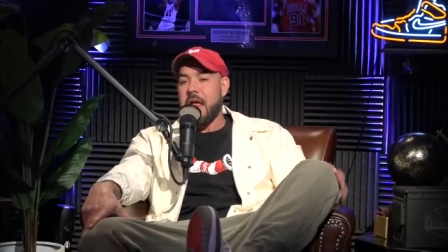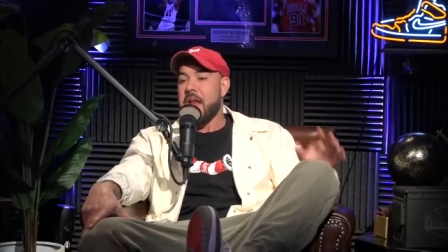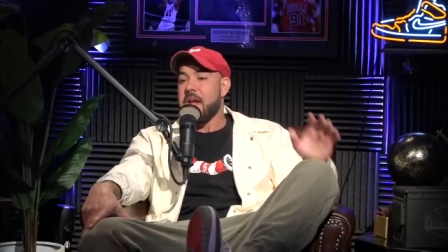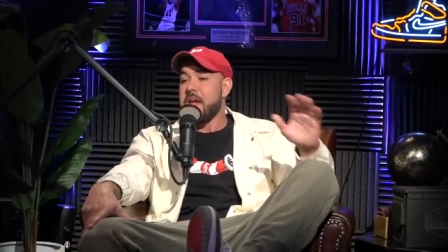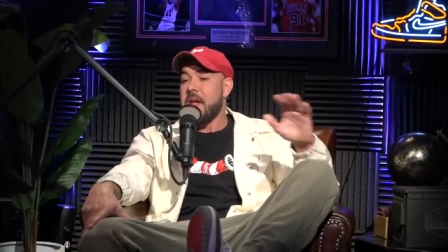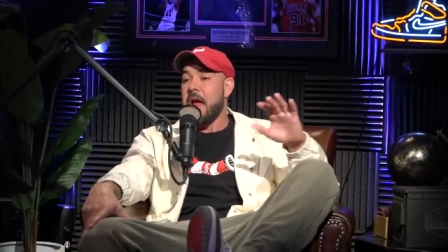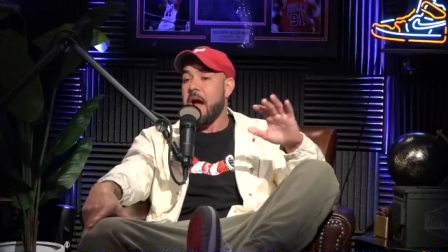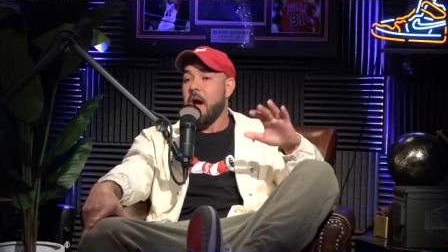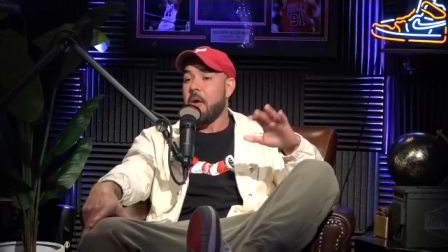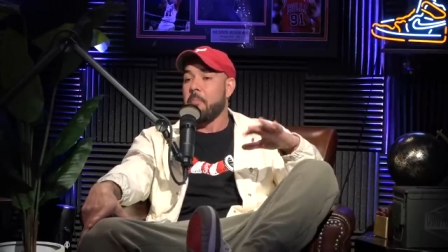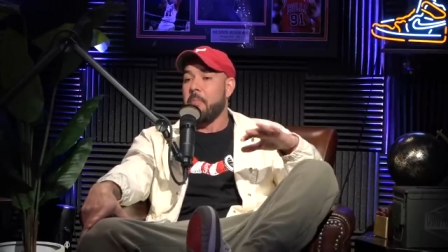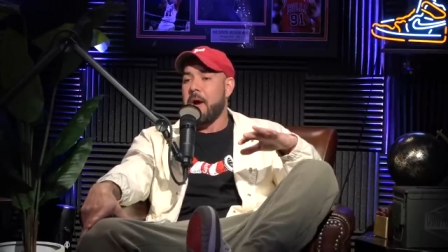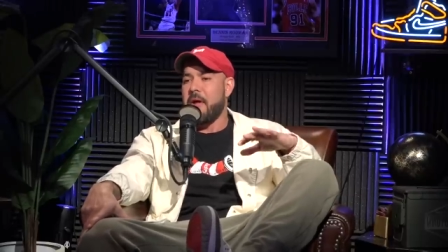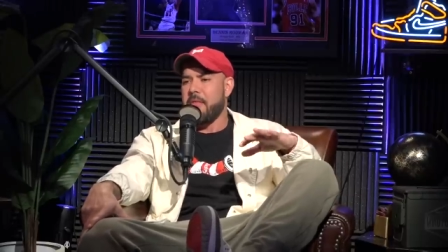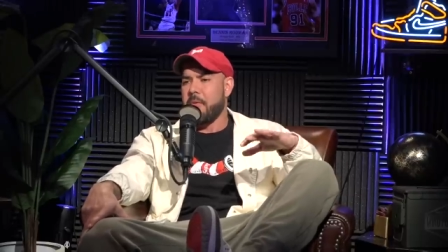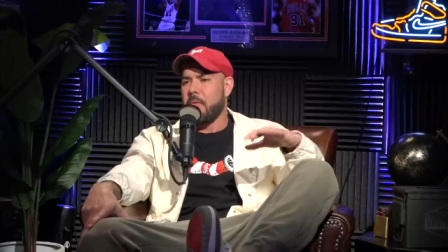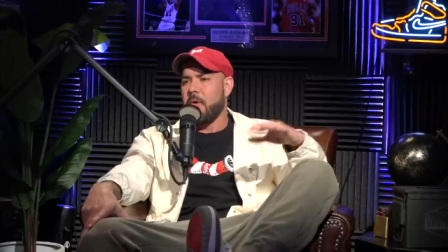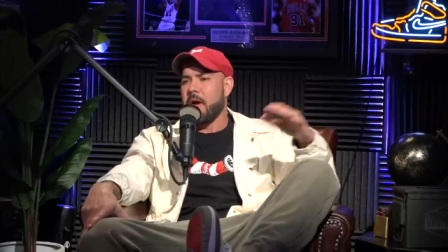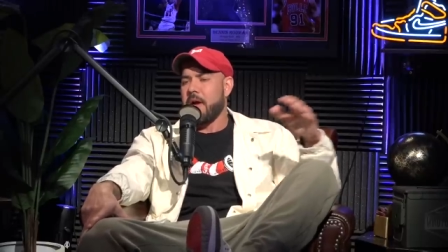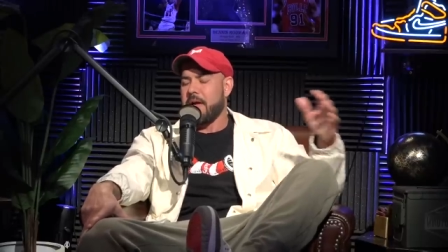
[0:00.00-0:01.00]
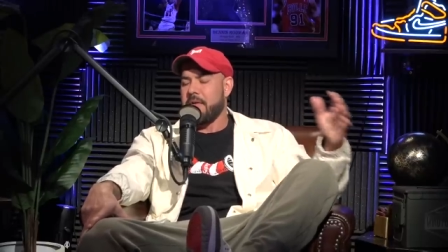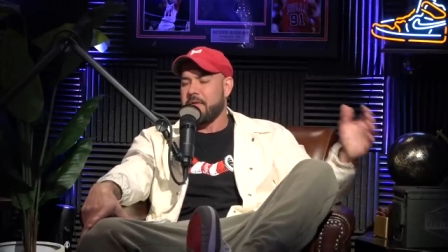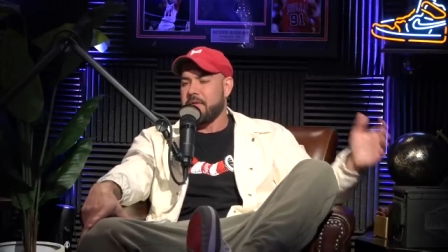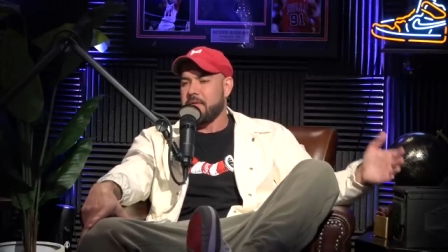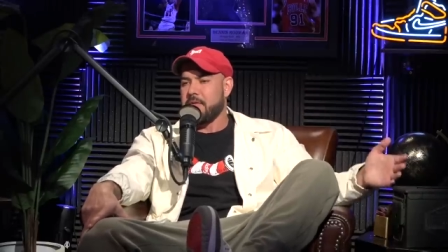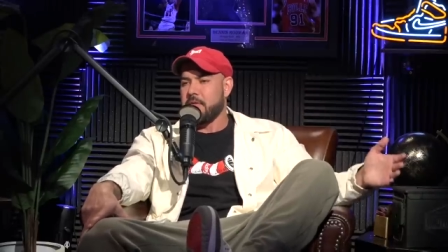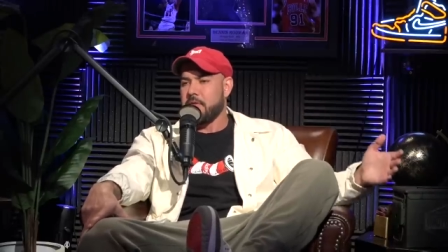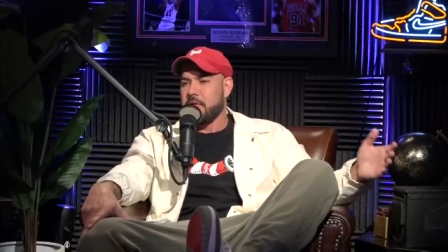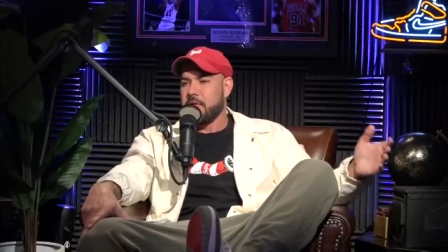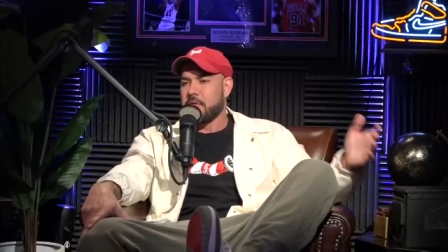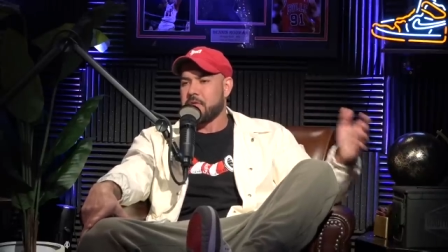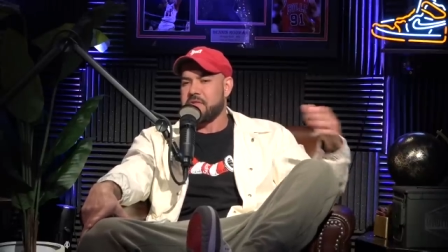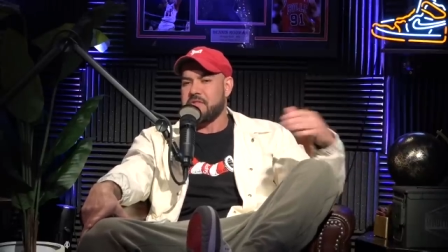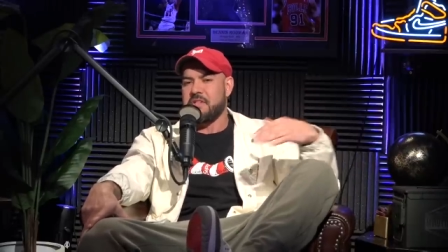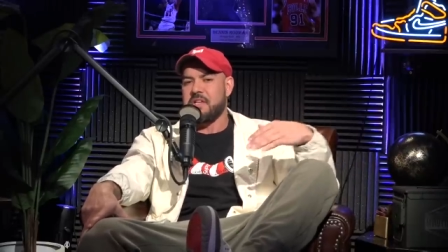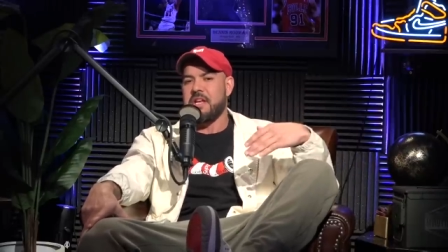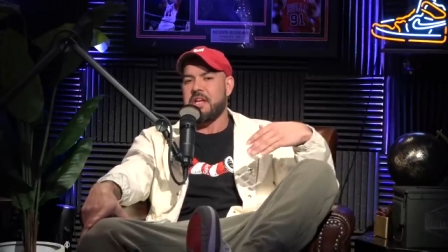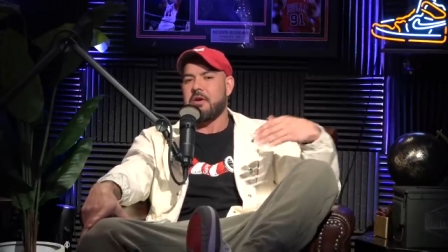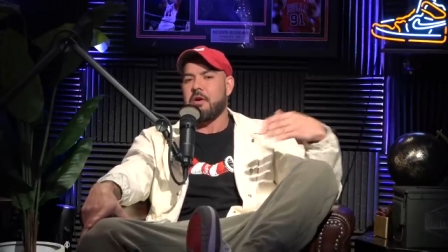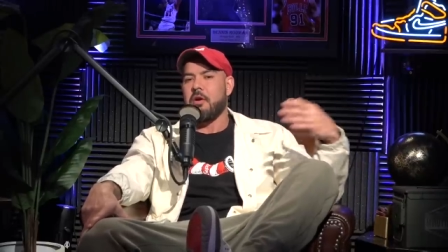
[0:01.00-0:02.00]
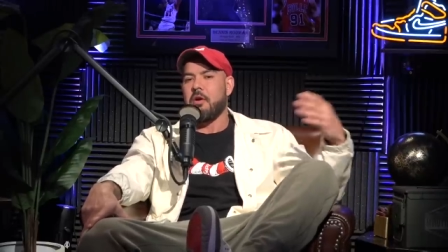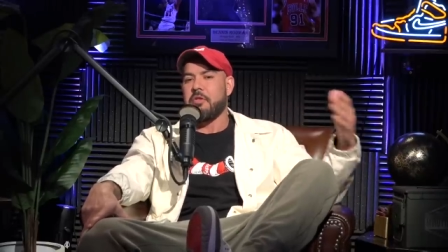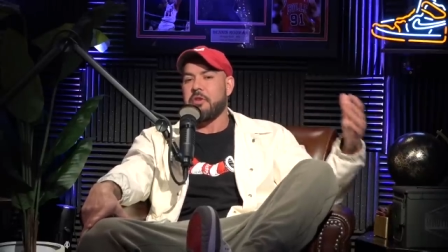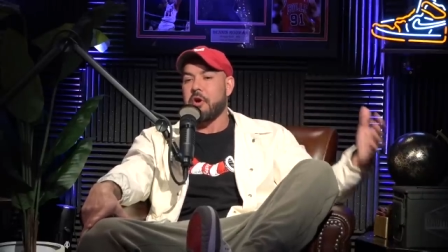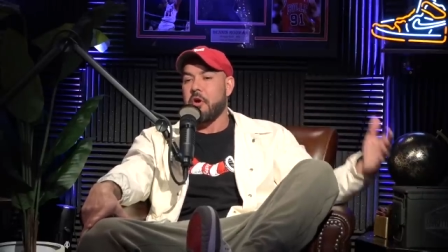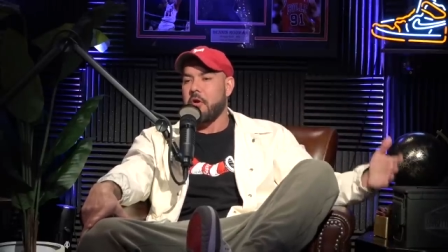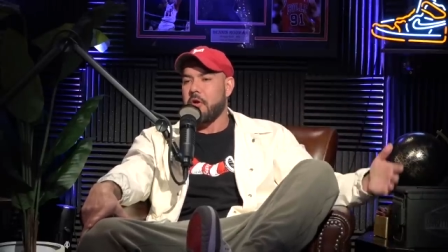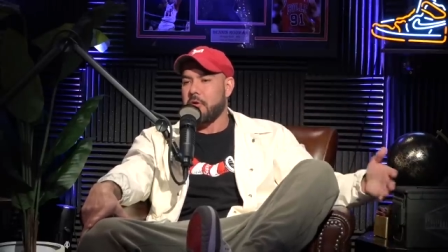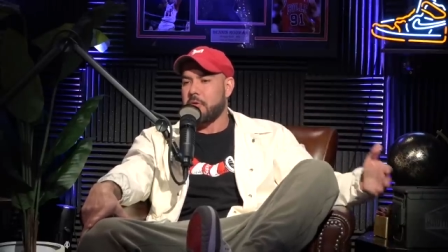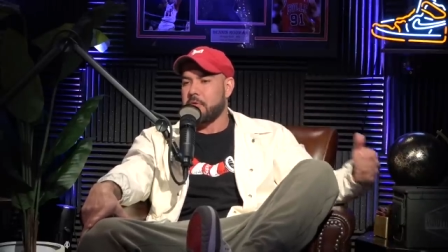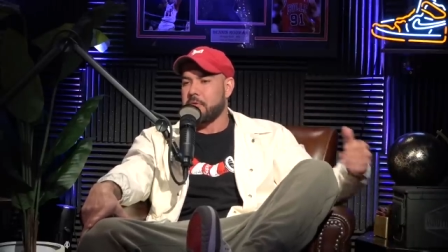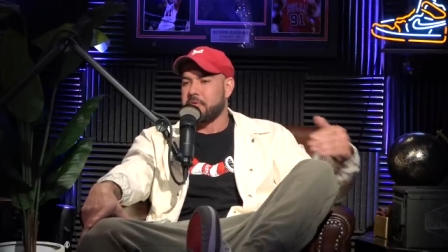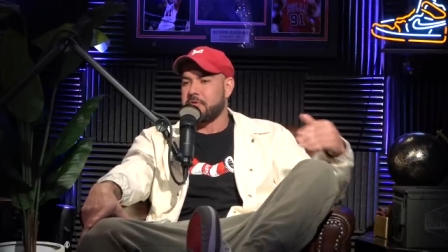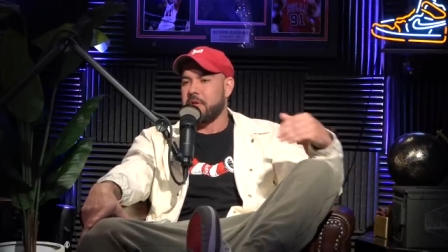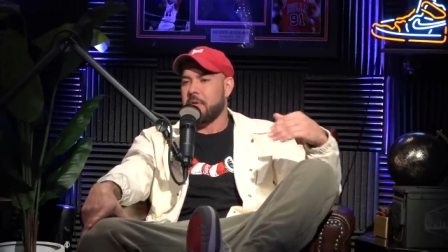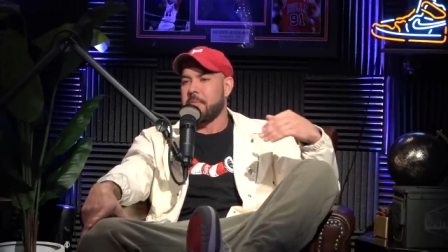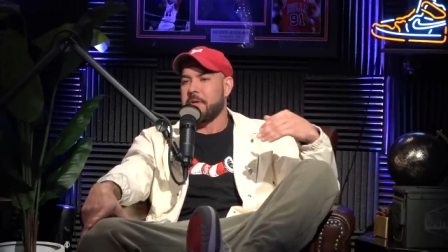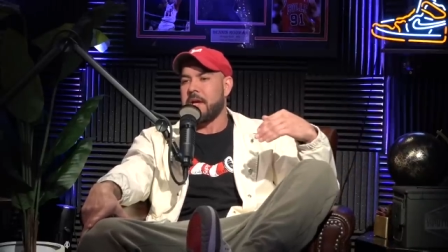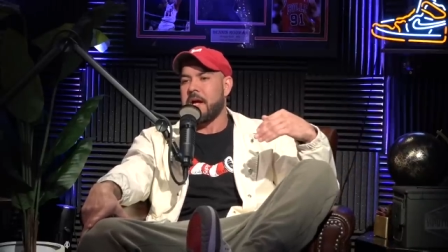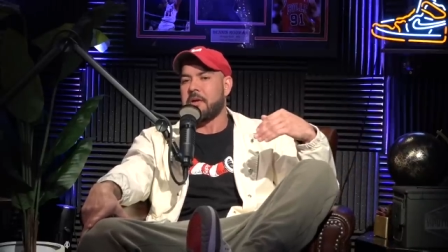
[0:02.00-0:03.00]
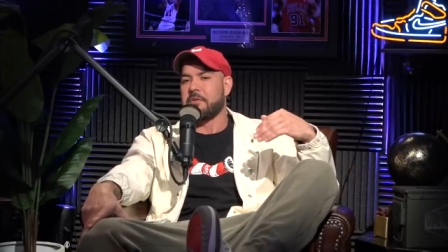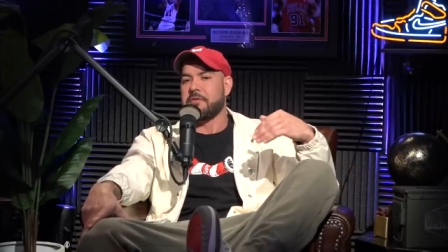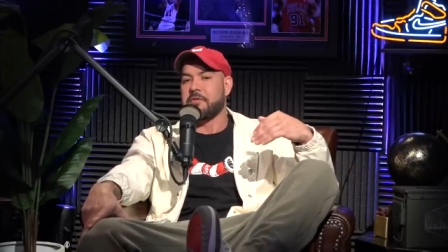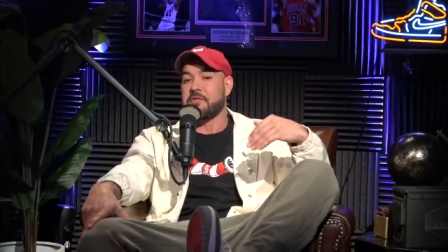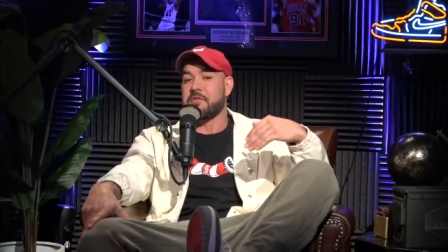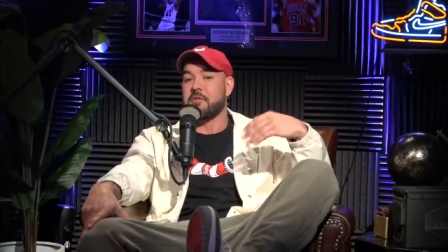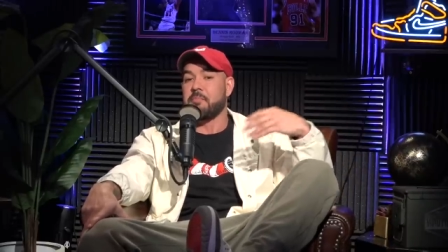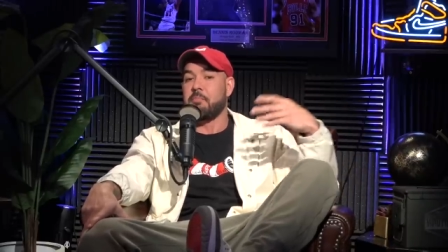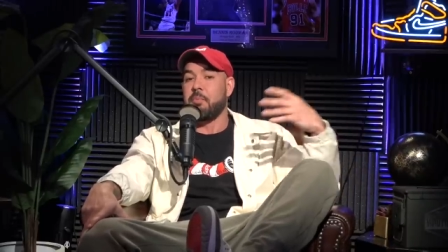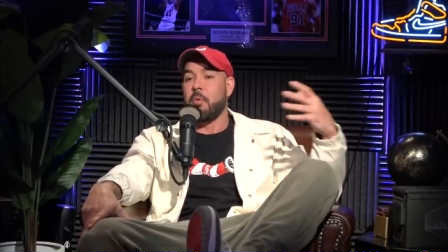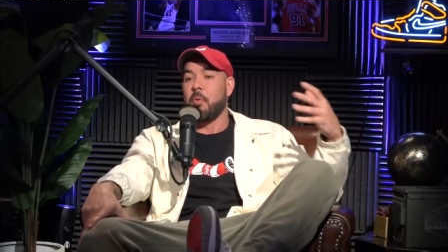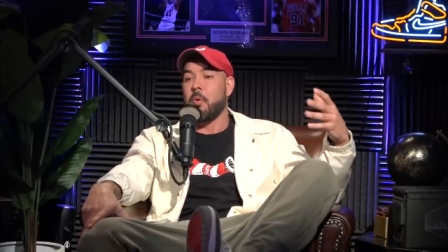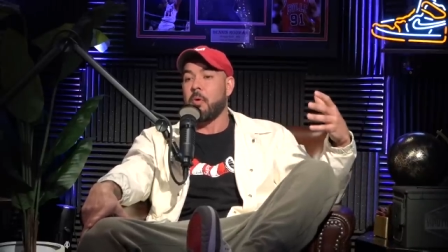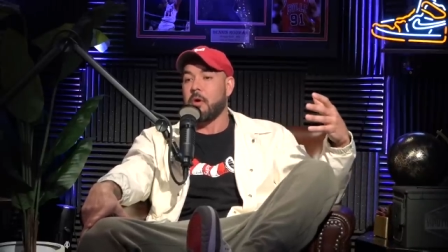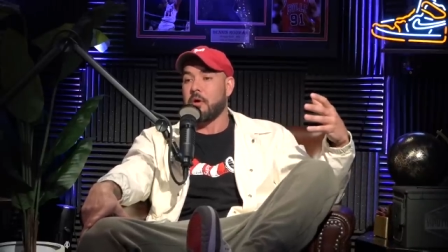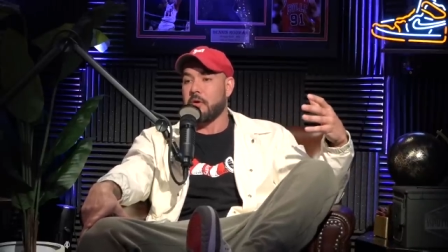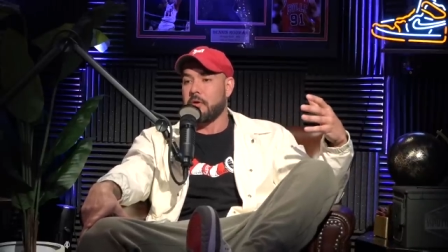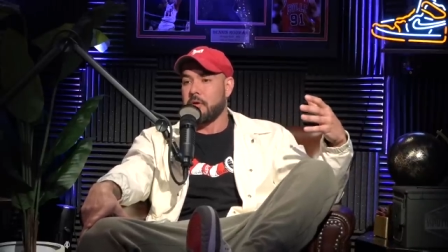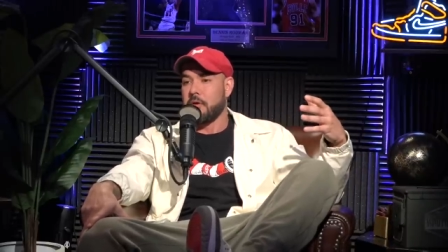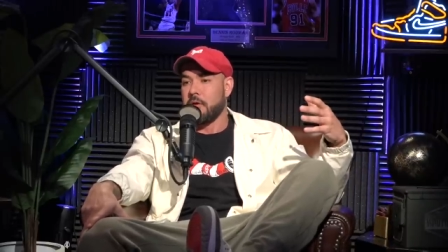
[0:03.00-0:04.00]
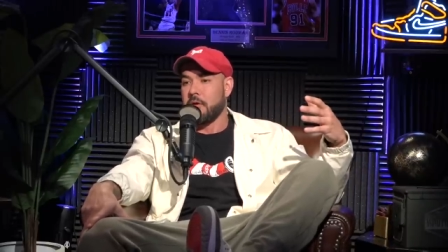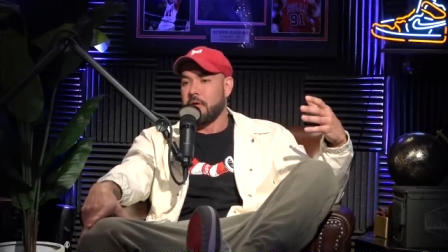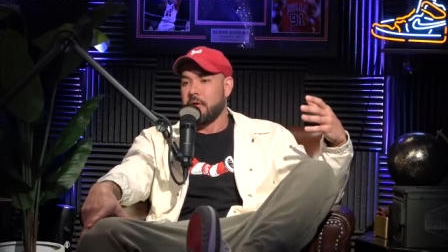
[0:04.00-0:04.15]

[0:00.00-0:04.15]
and now, by the way, you're seeing all the articles coming out to support